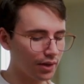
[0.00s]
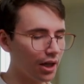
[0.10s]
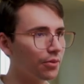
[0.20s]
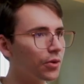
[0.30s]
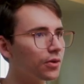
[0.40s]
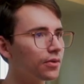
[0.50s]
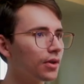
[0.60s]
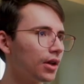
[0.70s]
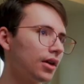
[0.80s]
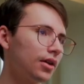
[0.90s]
table.
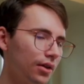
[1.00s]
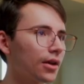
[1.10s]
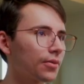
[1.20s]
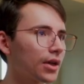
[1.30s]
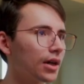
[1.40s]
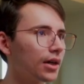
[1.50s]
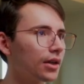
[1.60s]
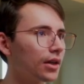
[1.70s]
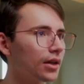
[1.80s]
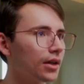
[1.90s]
Then I'm gonna
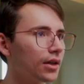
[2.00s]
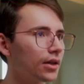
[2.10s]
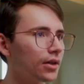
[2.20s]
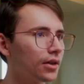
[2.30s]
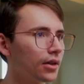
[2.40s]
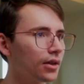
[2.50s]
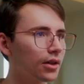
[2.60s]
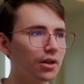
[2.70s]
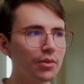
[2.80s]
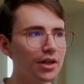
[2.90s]
highlight,
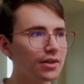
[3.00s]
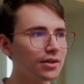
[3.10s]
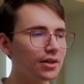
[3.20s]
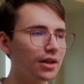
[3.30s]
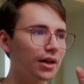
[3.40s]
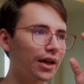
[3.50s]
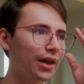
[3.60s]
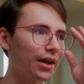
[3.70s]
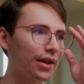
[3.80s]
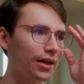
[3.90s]
gonna make this
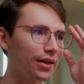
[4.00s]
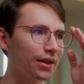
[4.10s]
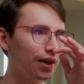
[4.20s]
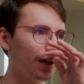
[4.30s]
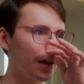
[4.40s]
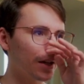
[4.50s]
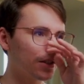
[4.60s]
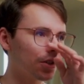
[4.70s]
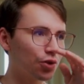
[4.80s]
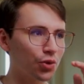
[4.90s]
a
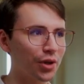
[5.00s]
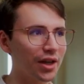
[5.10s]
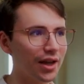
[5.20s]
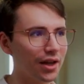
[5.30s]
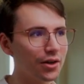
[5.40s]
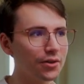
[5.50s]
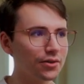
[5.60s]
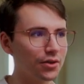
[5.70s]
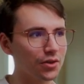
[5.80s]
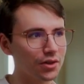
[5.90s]
H3 header.
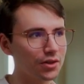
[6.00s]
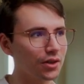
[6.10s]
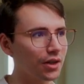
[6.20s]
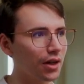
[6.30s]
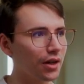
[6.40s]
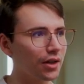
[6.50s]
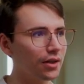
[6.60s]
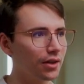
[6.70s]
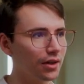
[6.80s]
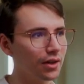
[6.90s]
So you just click on
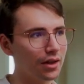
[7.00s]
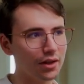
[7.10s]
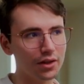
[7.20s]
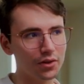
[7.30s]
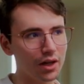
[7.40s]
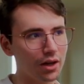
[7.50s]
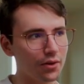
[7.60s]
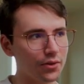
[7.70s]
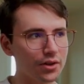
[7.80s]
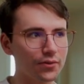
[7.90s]
it, and then you
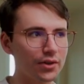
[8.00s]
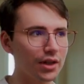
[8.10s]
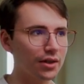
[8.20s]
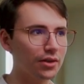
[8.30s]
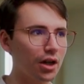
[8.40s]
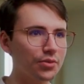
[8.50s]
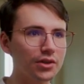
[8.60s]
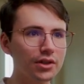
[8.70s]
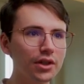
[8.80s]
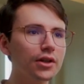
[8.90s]
have your different text
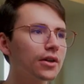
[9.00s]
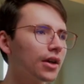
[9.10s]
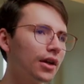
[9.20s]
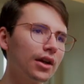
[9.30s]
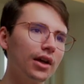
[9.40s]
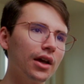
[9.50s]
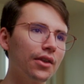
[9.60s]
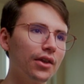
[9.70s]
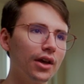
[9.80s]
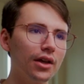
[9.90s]
options here.
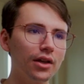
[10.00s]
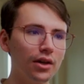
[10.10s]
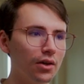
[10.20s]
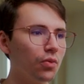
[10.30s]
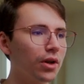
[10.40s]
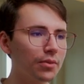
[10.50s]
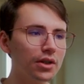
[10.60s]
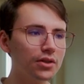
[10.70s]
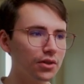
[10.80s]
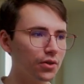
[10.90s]
And then what I'm going
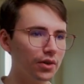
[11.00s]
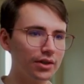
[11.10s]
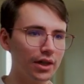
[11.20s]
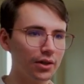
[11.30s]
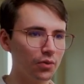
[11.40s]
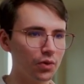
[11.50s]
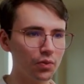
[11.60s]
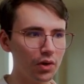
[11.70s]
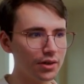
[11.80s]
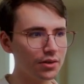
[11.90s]
to do is I would
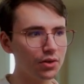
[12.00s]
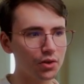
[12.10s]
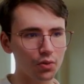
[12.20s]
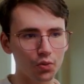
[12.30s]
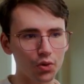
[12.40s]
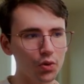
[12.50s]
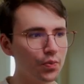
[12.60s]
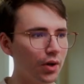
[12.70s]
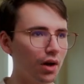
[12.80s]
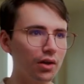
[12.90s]
want to
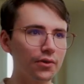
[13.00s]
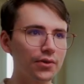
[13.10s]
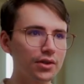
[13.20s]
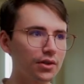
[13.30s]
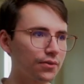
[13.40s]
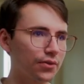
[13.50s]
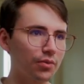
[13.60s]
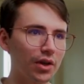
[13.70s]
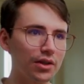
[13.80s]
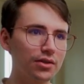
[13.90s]
group all of this
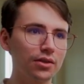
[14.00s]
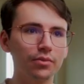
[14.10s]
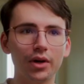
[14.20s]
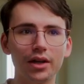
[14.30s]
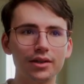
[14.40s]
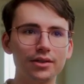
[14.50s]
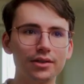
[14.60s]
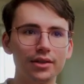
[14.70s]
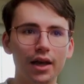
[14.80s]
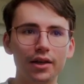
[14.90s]
information by its
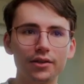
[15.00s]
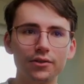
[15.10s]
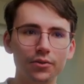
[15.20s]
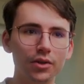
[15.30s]
status.